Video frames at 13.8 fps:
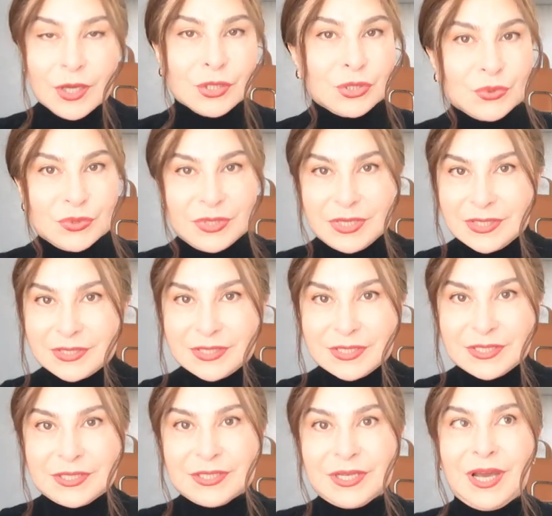So this
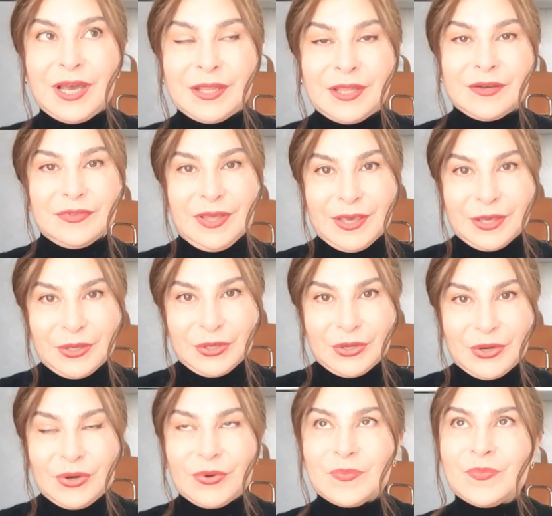is kind of like, you
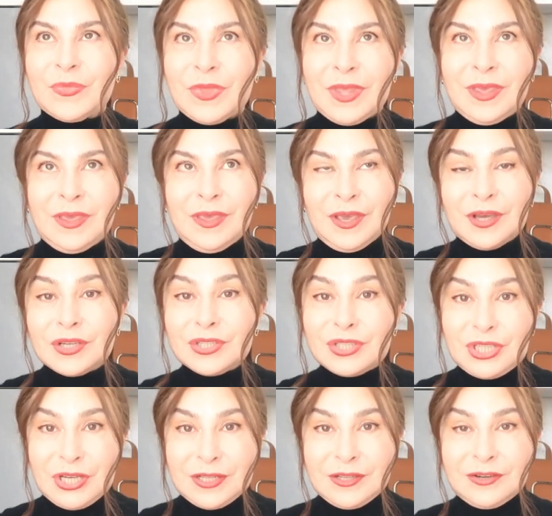know,
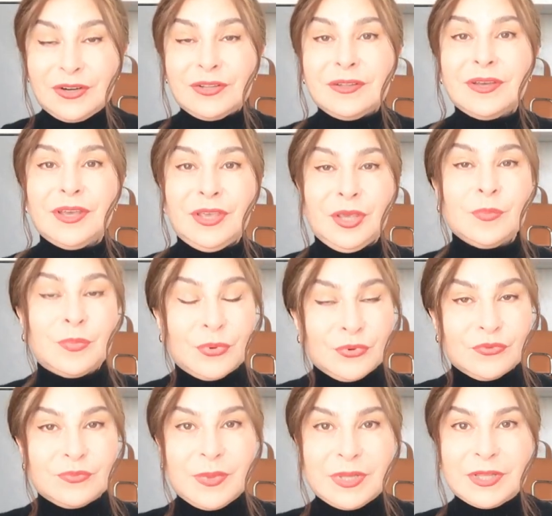general
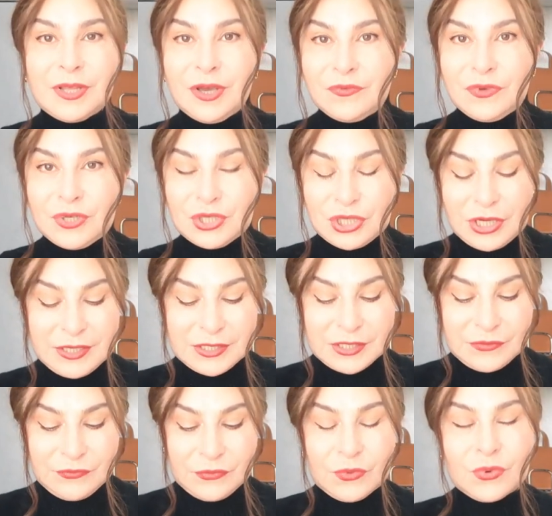improvement wish
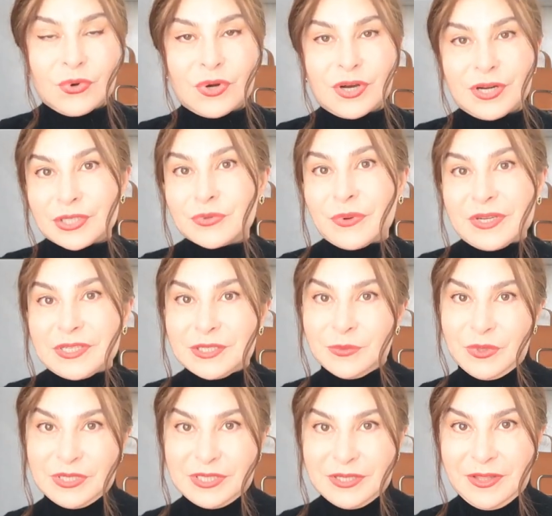list for
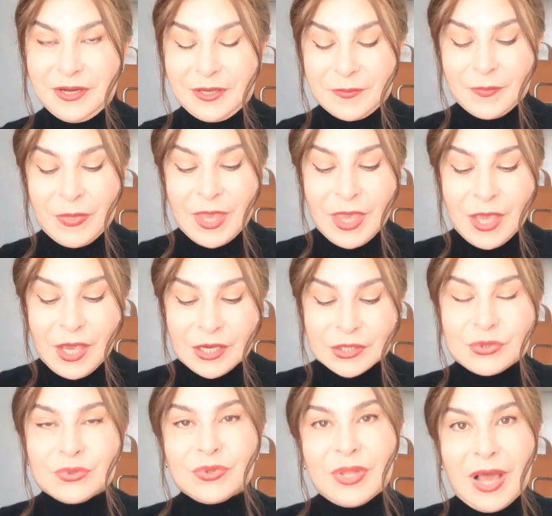2023
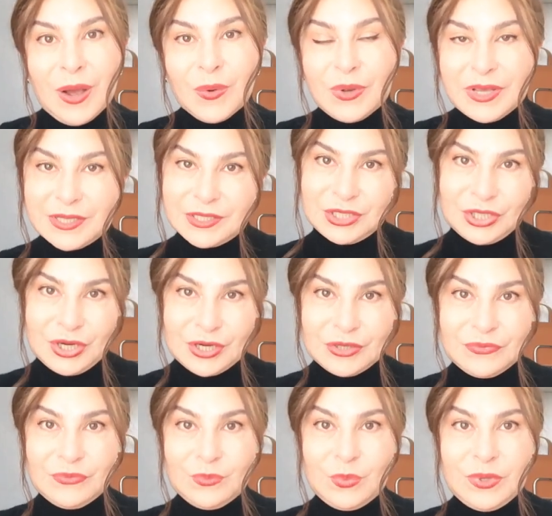so now let's start
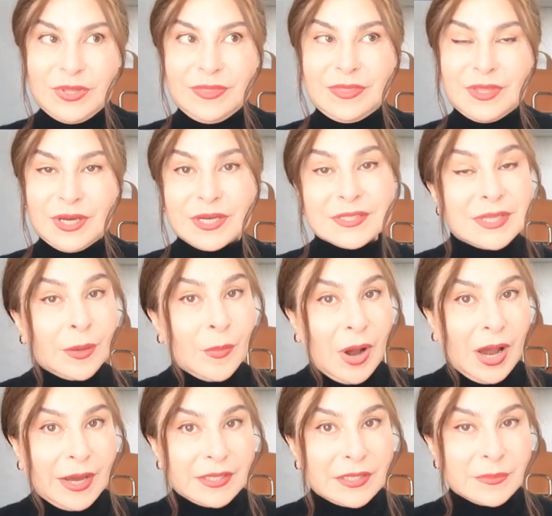with uh, some
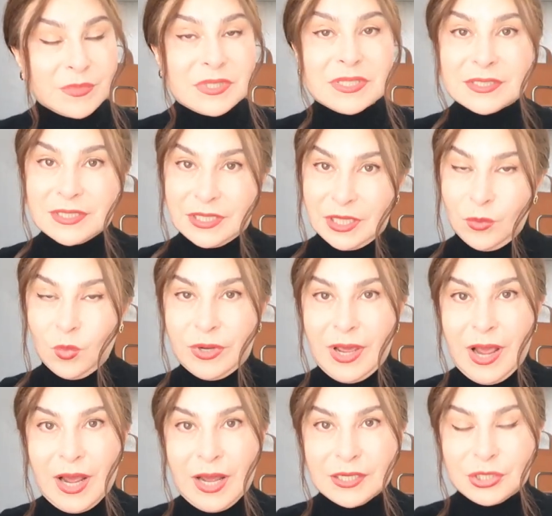items that I want to
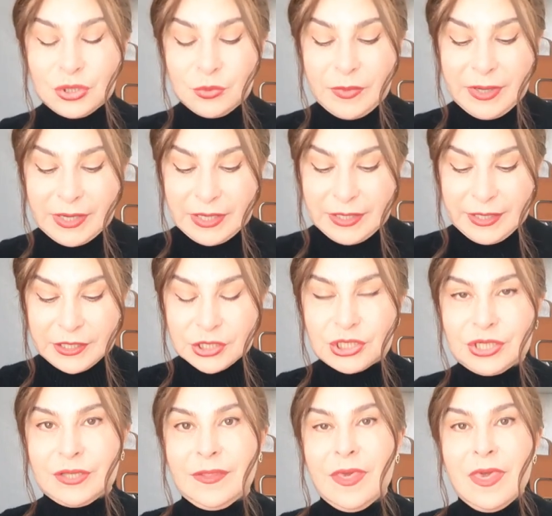add to my
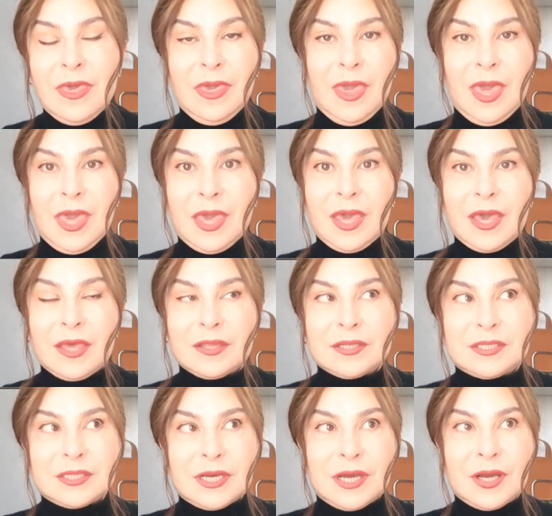collection
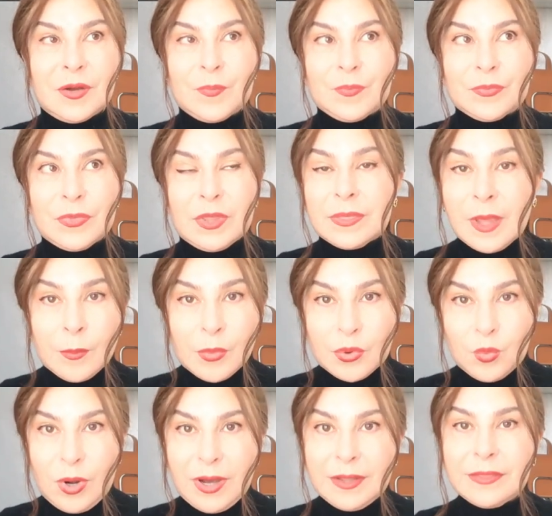and um, number
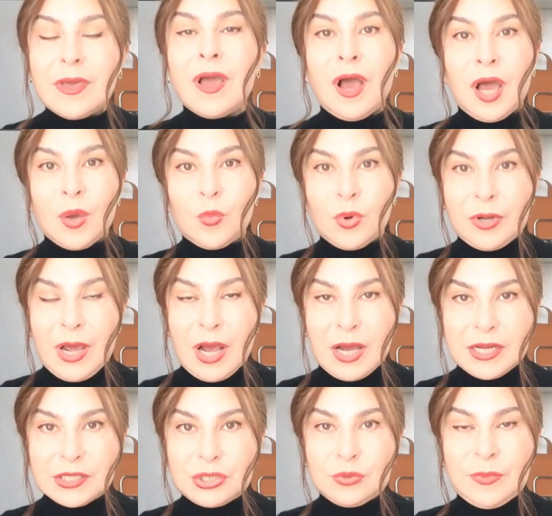one I want to
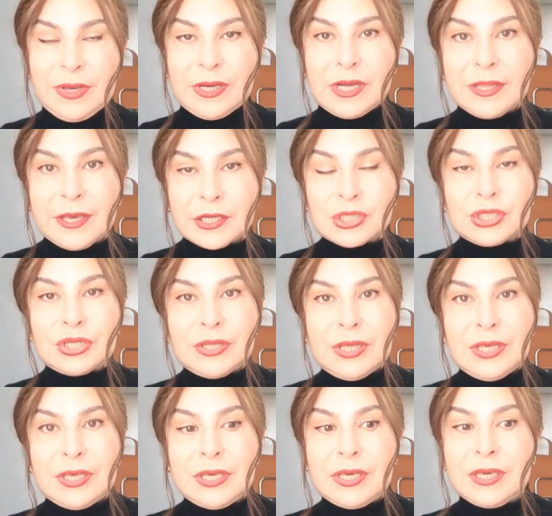add to my collection
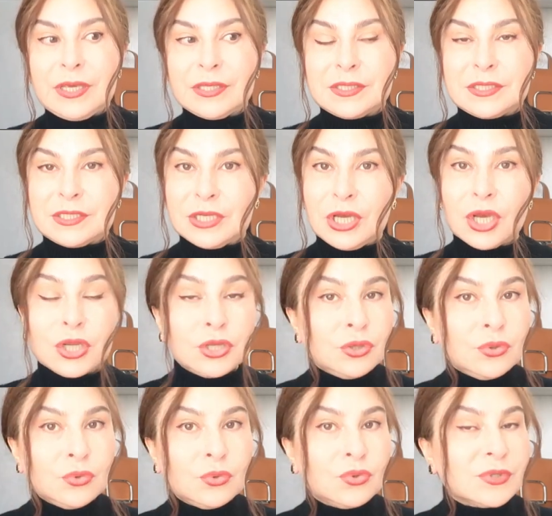it's uh,
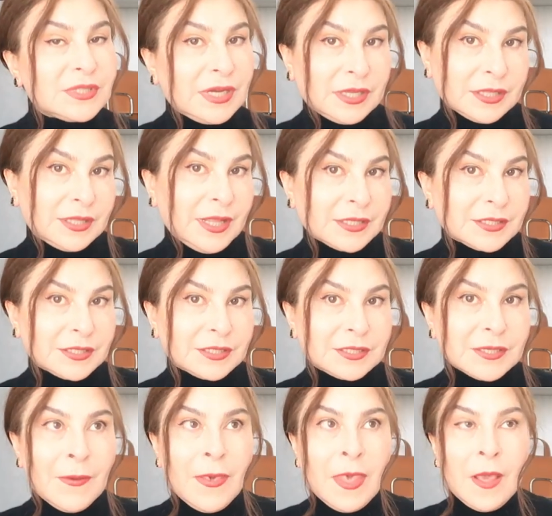new sunglasses
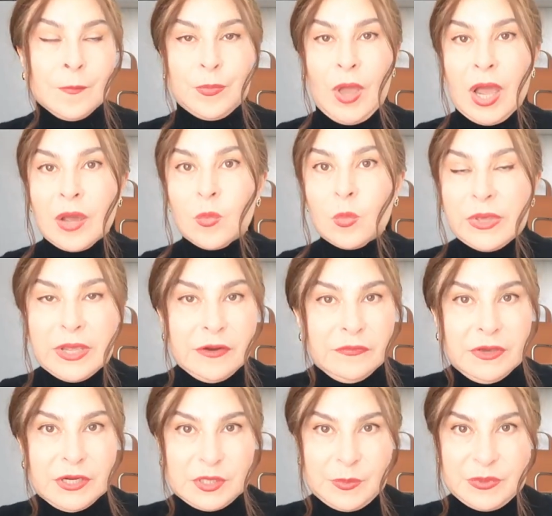I'm very
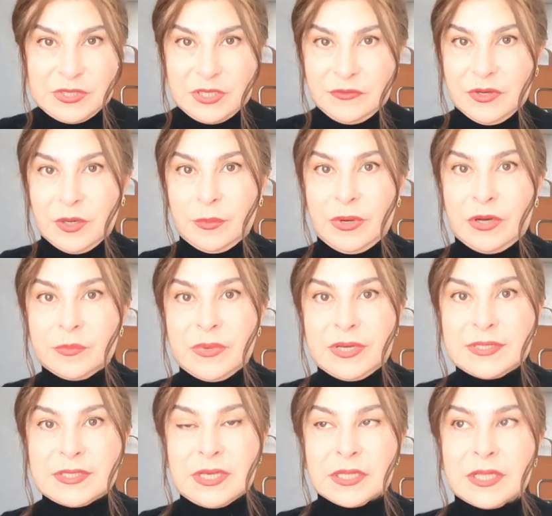very specific about my
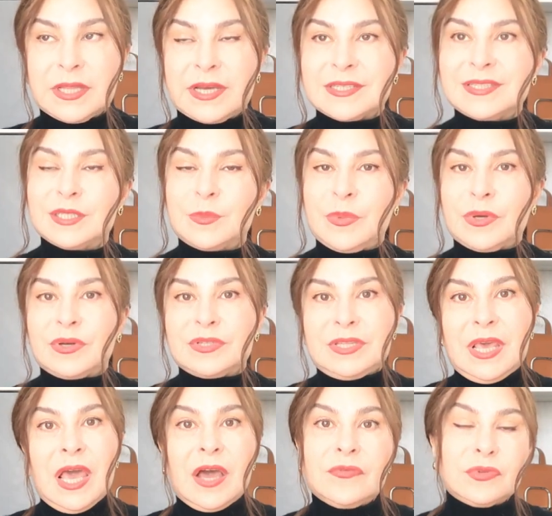sunglasses because they
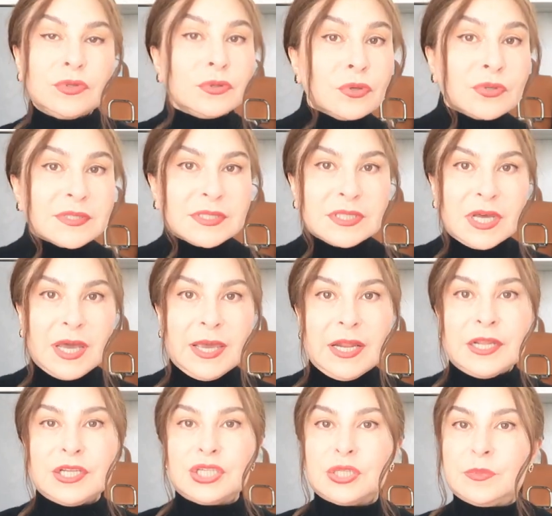have to look
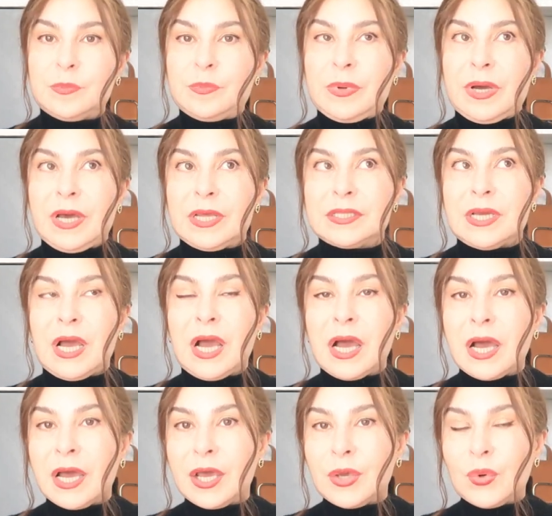stylish but
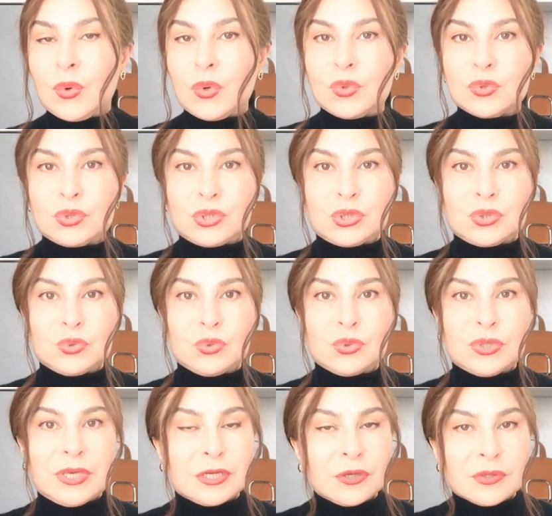I also
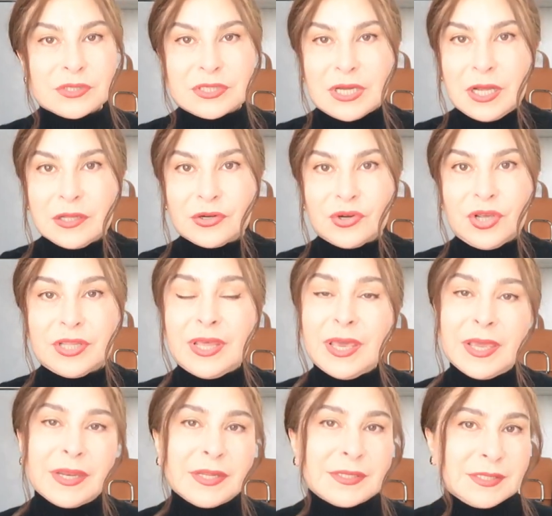cannot tolerate
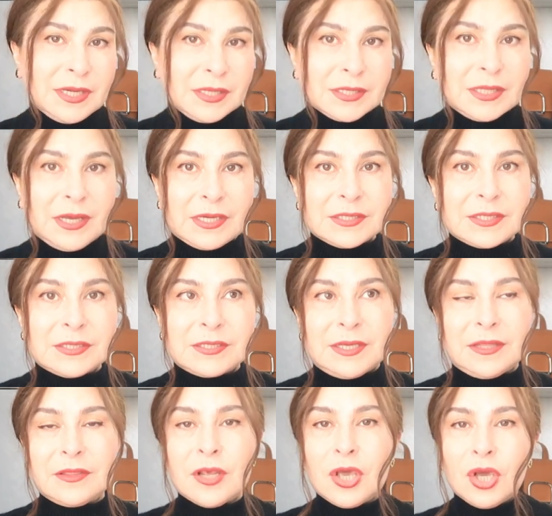any sunglasses
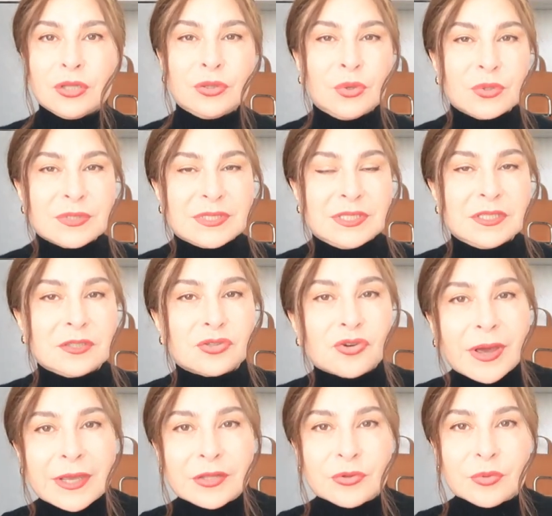that don't sit
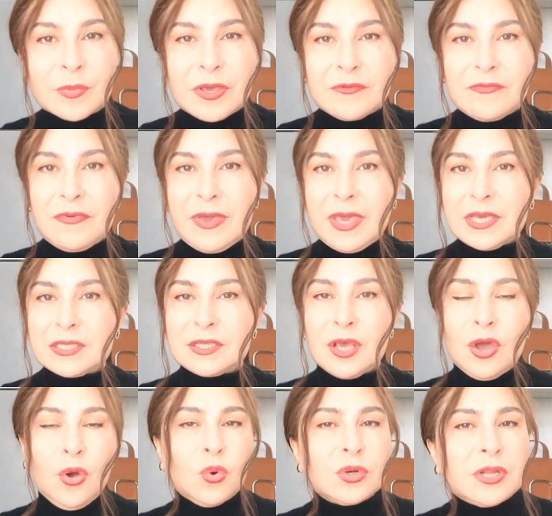right on my face
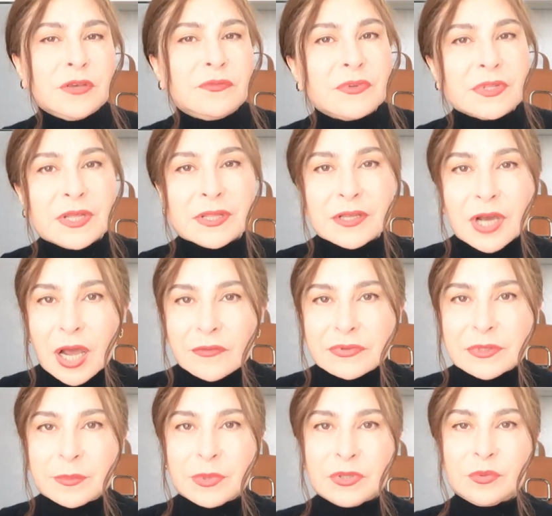or they feel
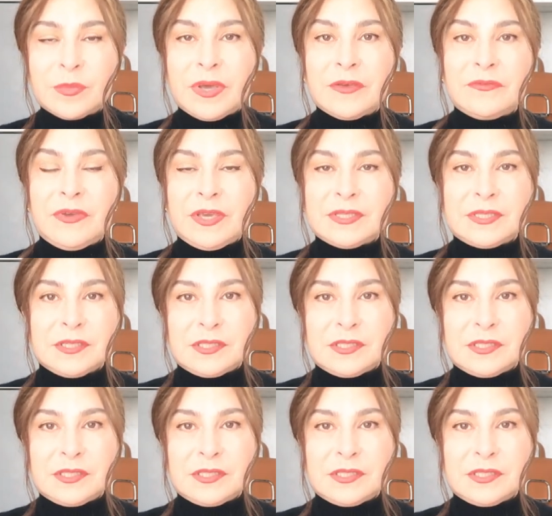uncomfortable on my face